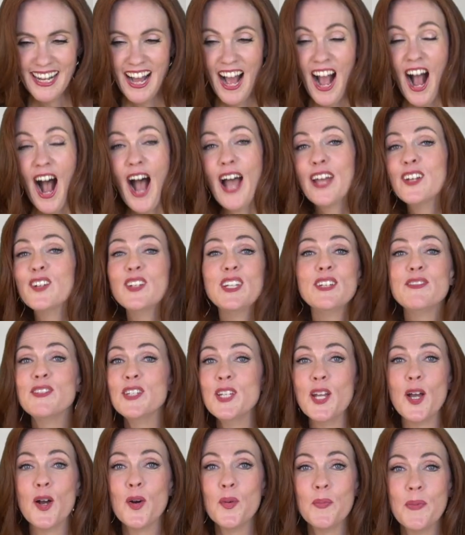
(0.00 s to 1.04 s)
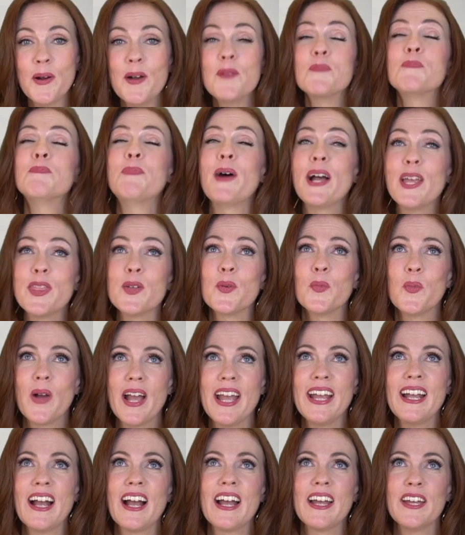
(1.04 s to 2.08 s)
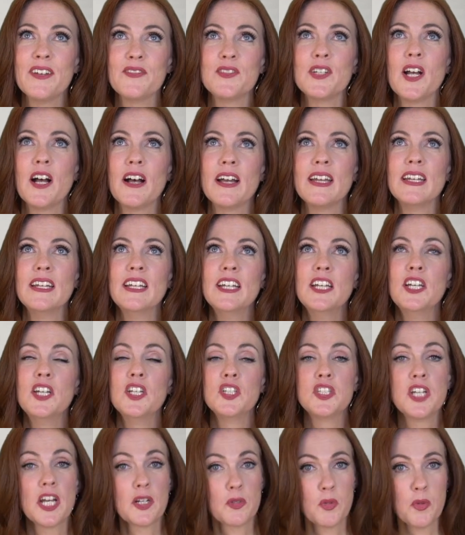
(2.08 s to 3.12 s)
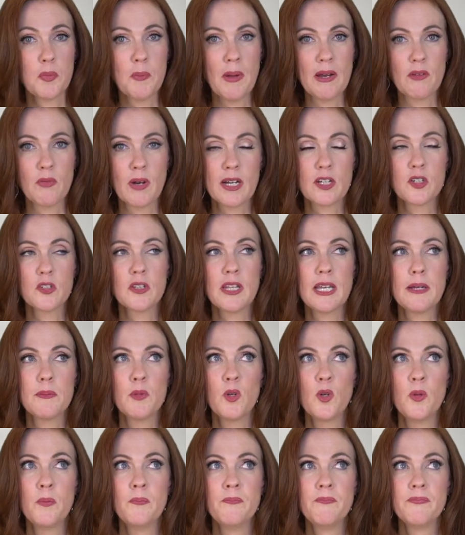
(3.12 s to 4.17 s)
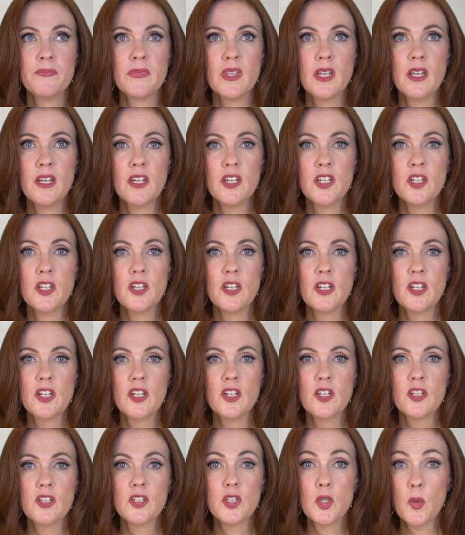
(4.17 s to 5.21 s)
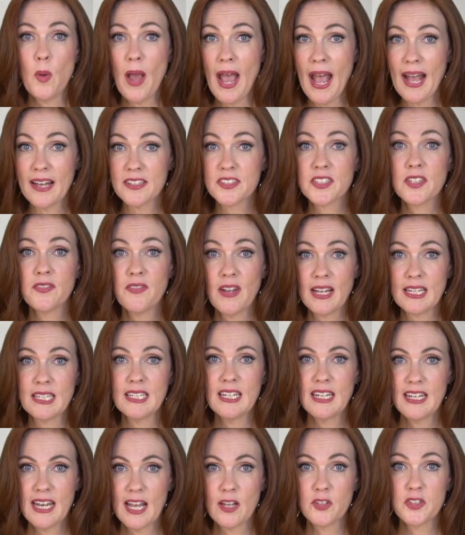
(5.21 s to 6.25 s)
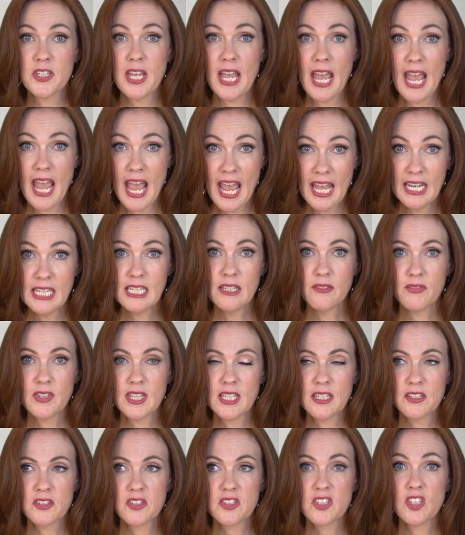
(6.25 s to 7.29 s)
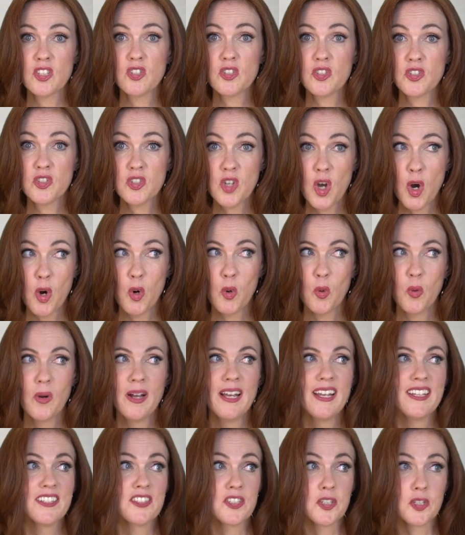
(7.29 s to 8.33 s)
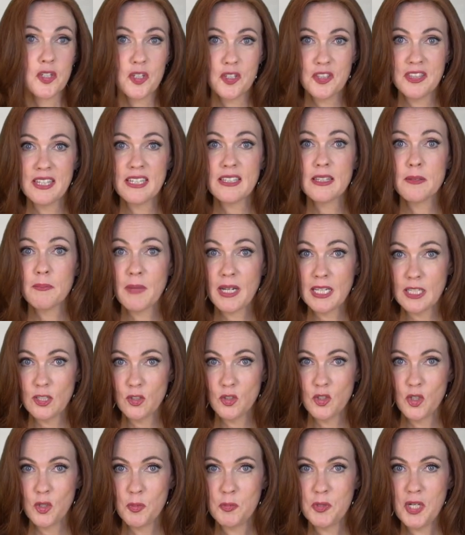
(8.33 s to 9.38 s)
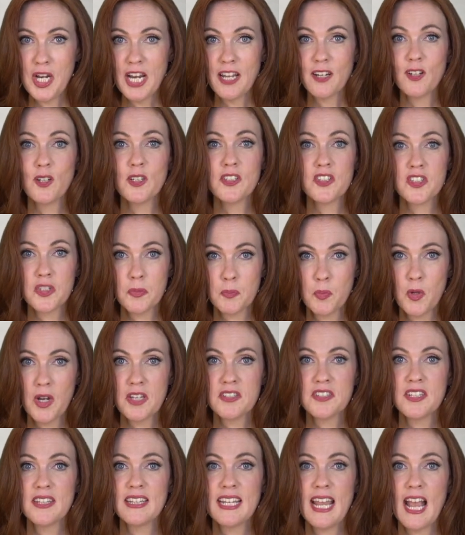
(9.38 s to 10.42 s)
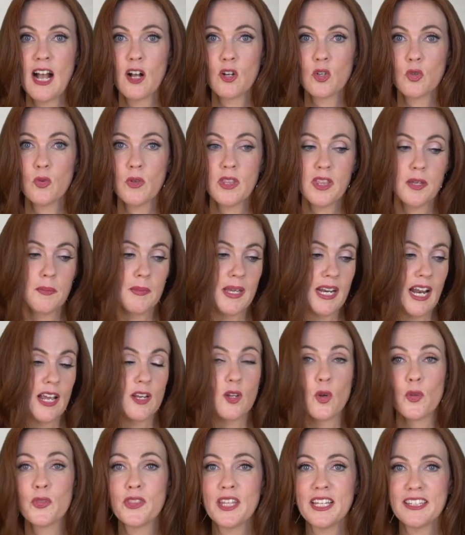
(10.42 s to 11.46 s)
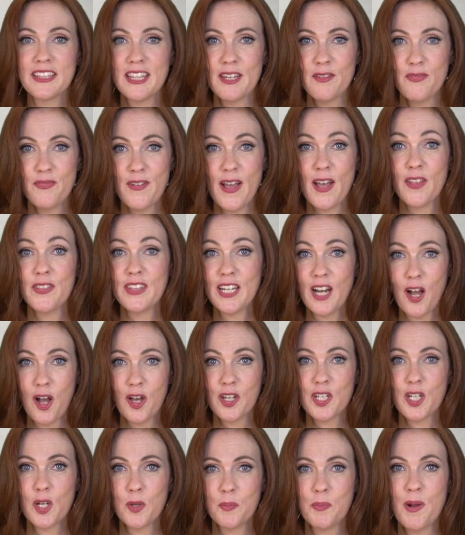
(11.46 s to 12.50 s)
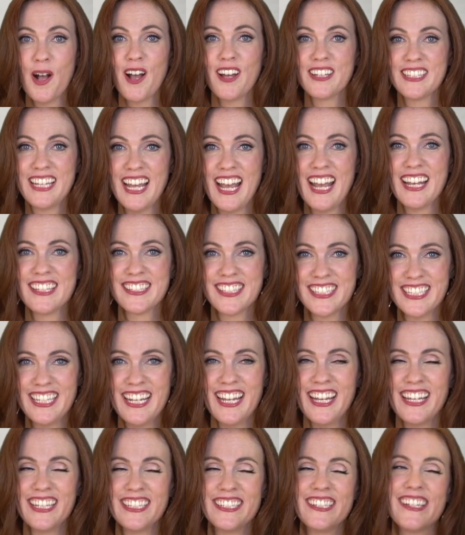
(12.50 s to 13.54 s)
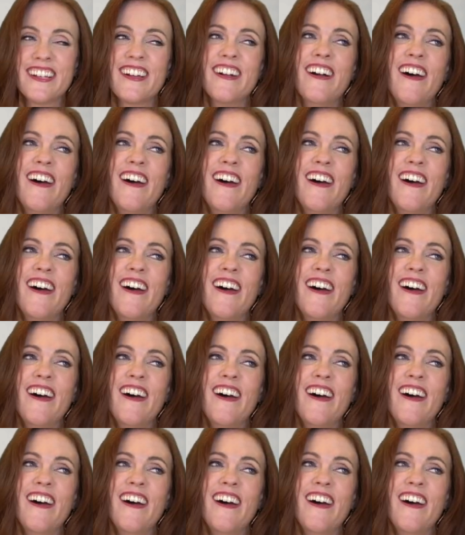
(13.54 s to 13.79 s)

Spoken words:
I don't even know, but by the way, I have not checked with my record label. to ask if I can announce any of this. So it's a good thing that my YouTube channel is suppressed in the algorithm, and I don't think they've found the audio podcast yet.